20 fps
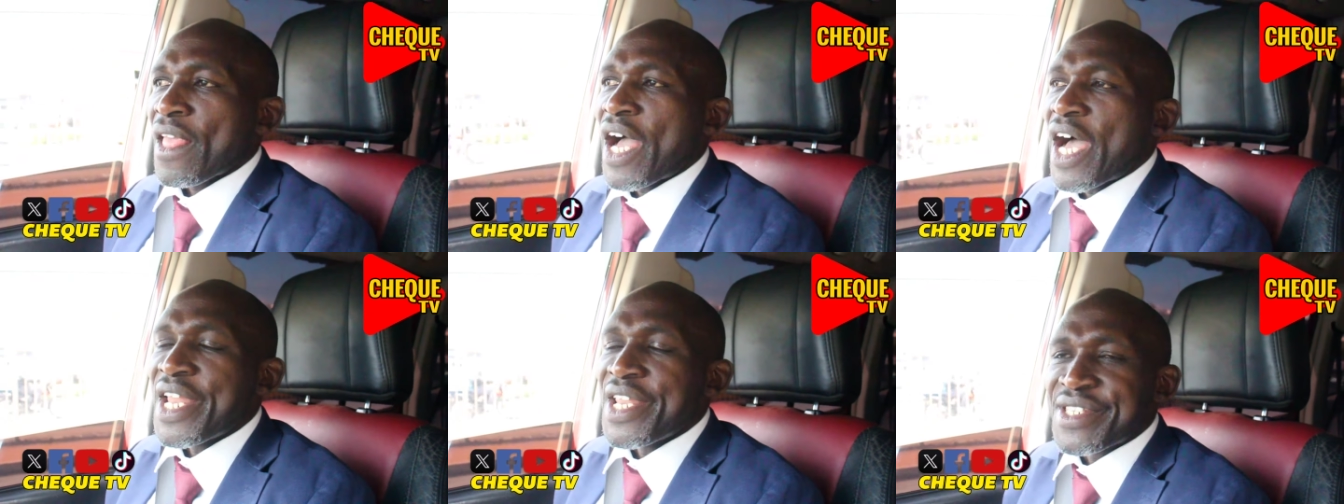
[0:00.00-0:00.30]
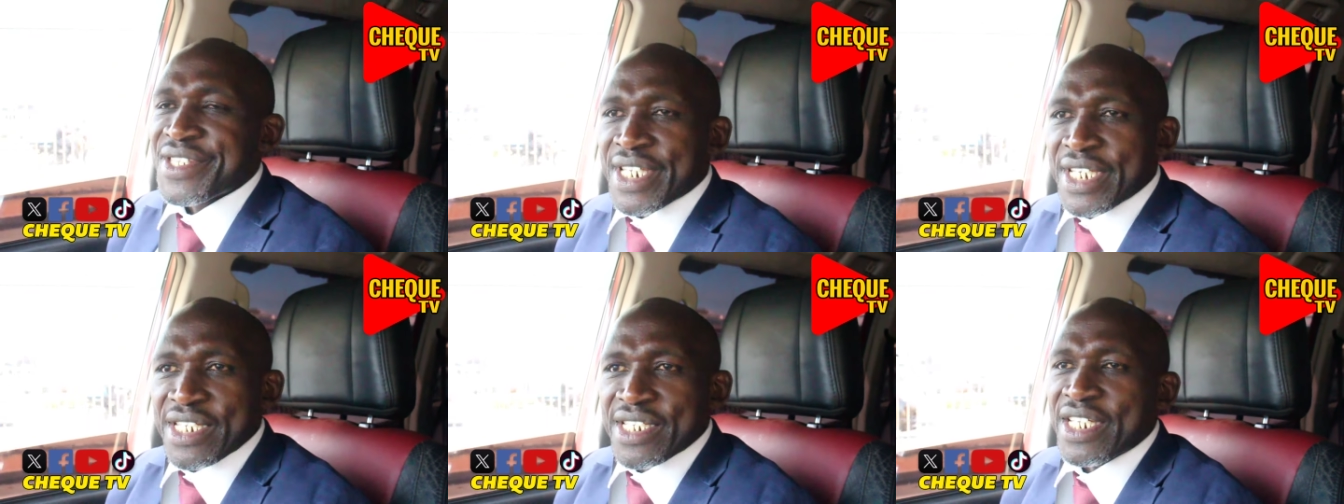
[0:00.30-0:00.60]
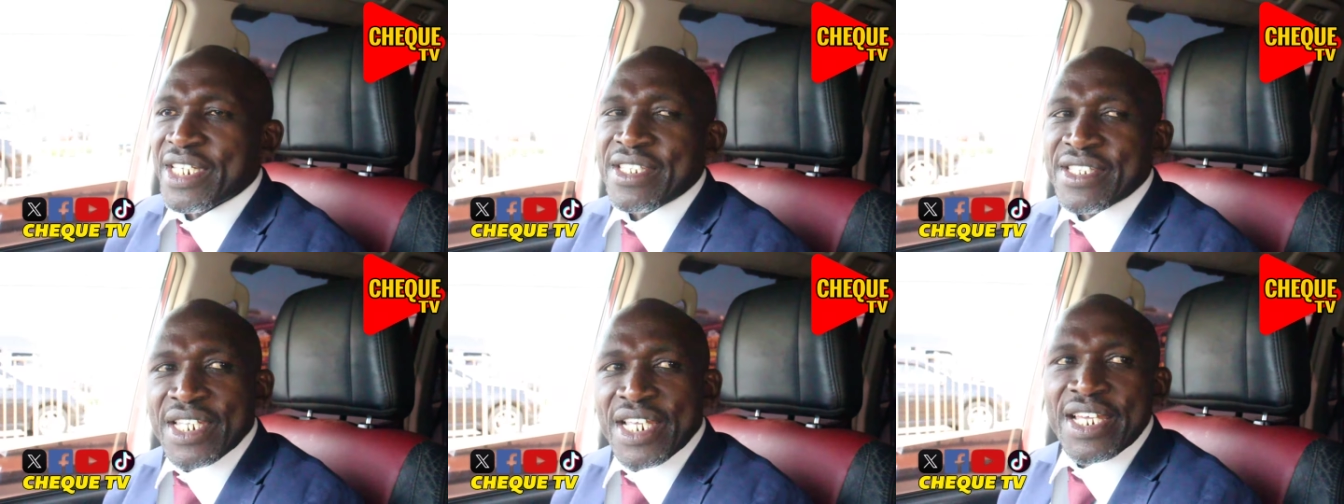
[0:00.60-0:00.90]
And the
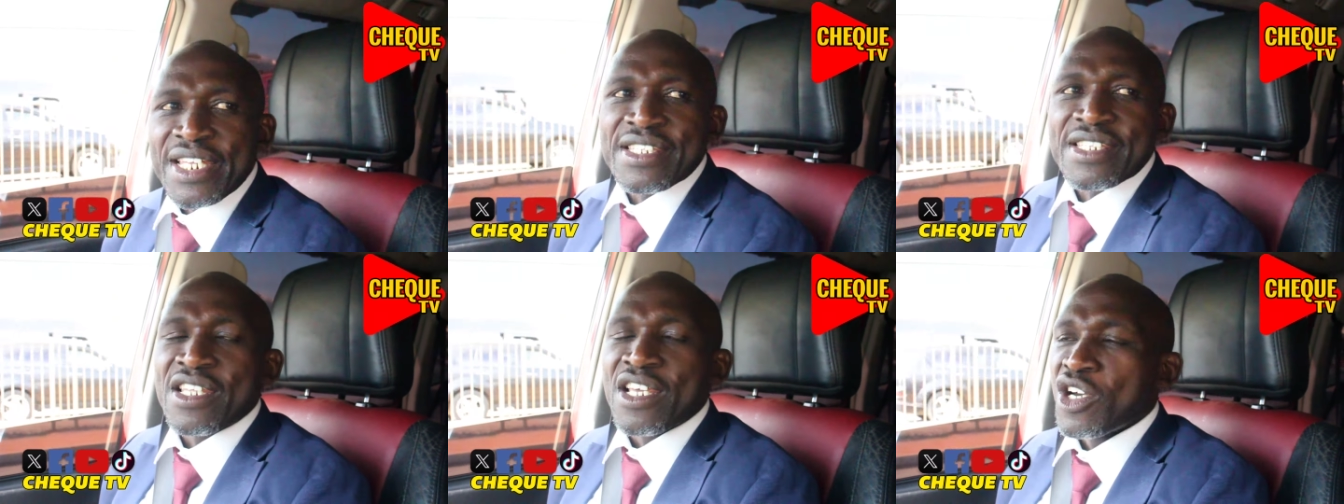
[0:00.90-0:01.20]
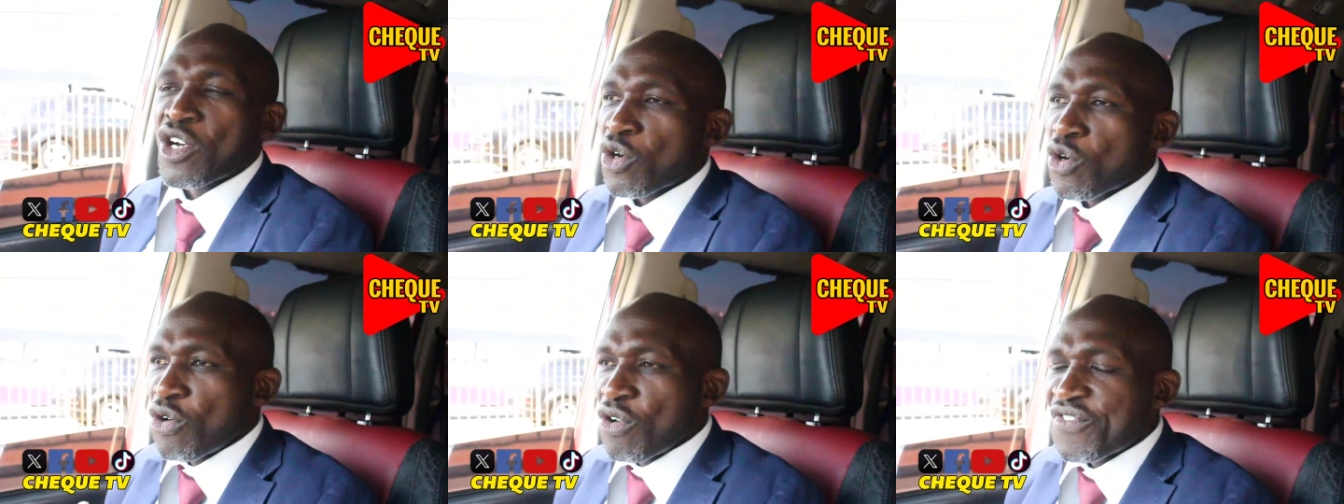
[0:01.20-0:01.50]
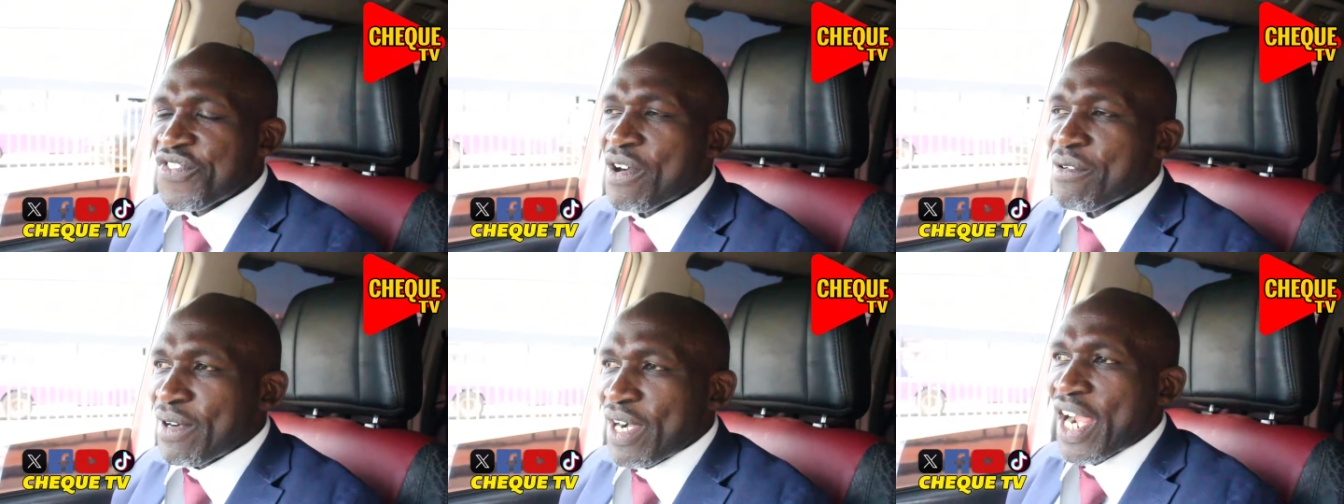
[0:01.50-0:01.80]
citizen says,
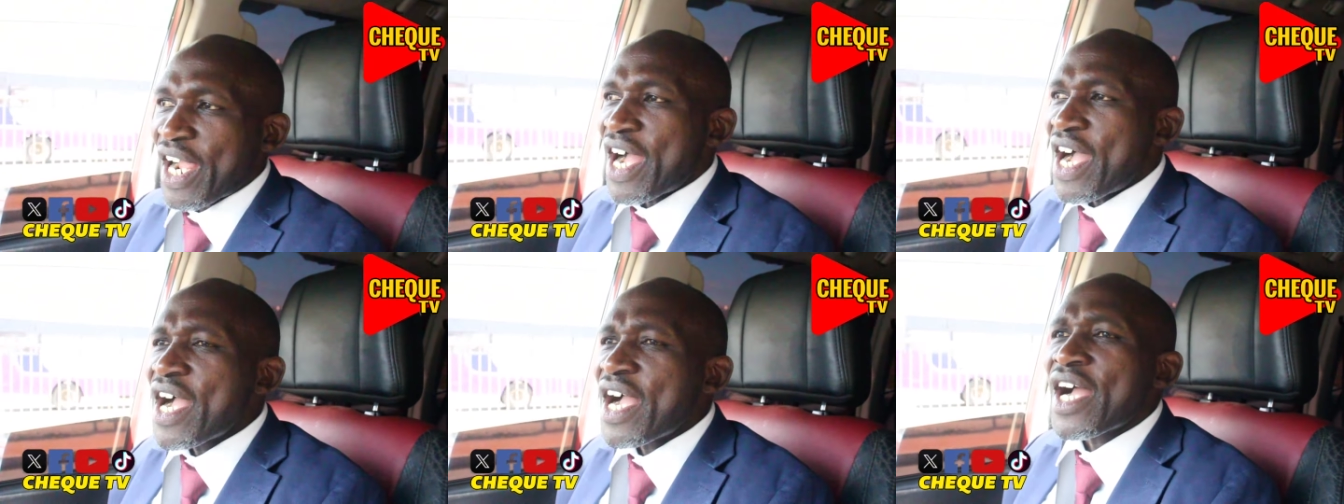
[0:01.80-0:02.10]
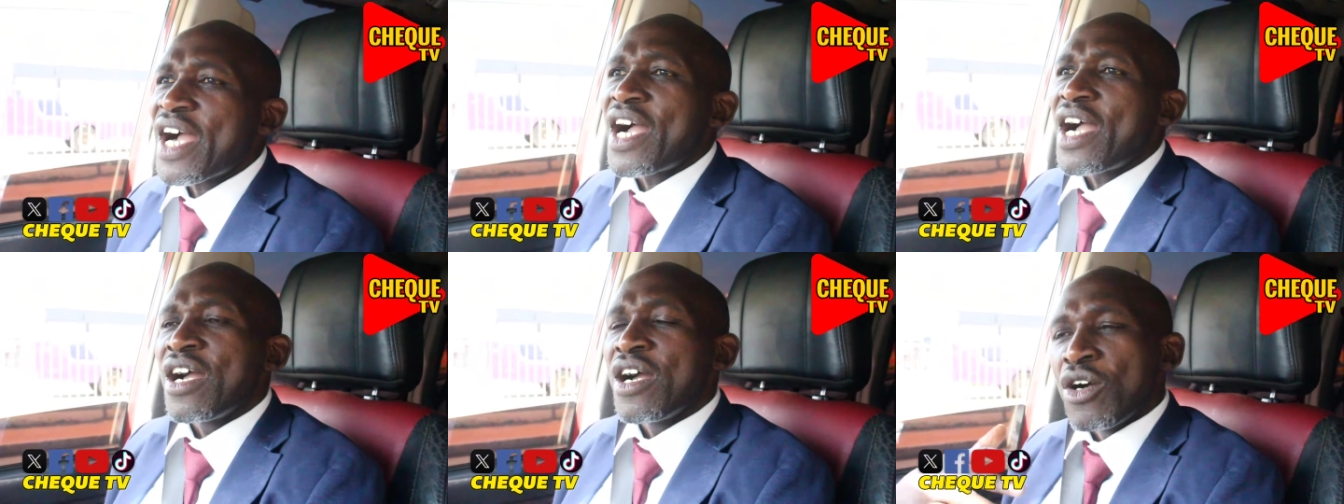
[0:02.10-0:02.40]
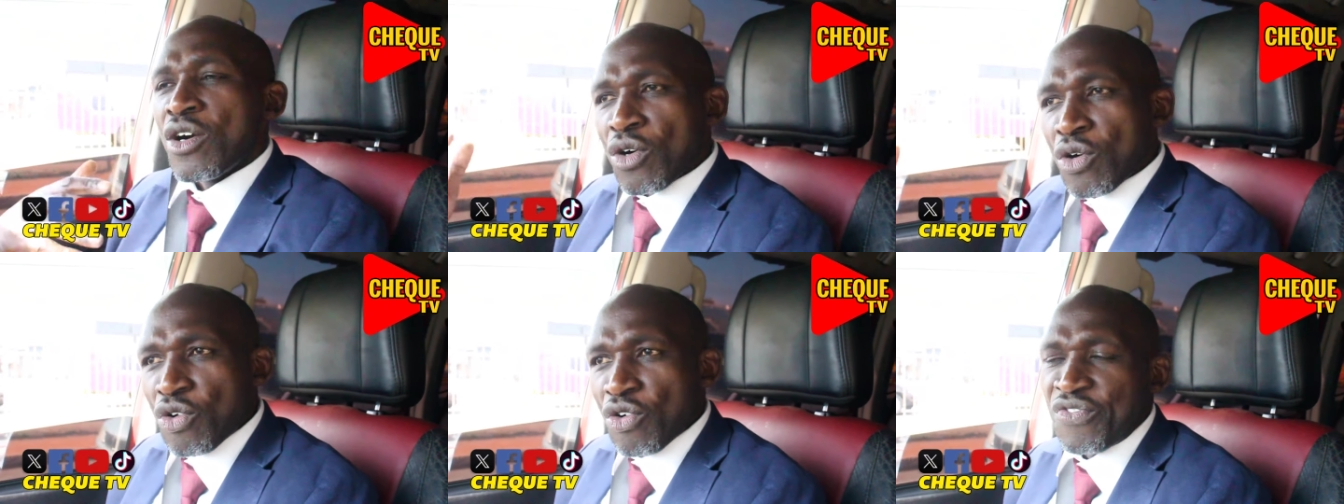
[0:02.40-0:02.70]
Kufa Makanga,
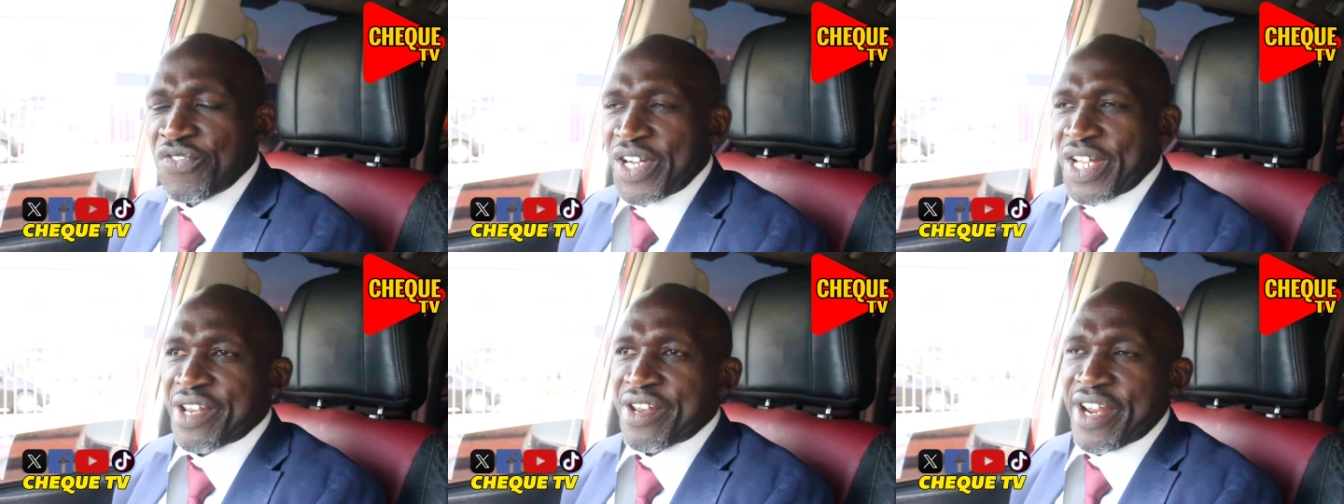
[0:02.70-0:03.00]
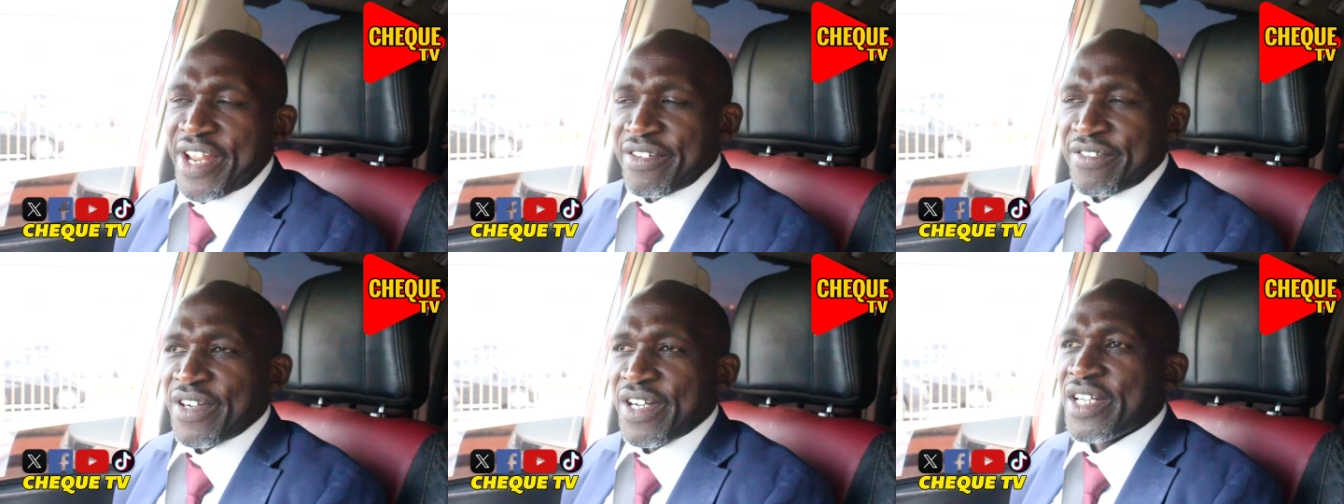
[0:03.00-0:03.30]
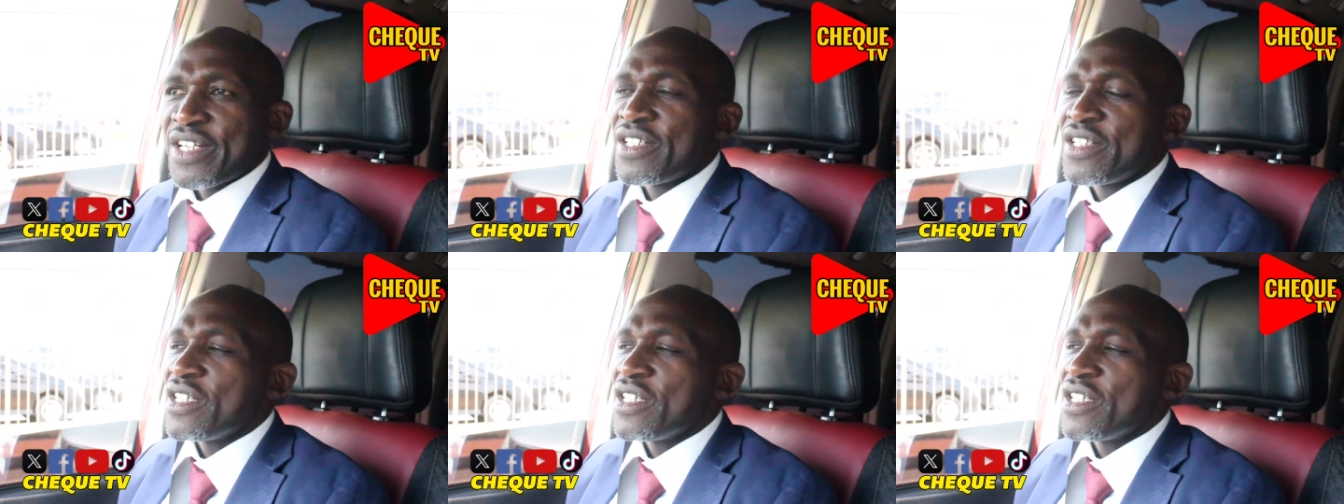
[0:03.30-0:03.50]
Kufa Driver.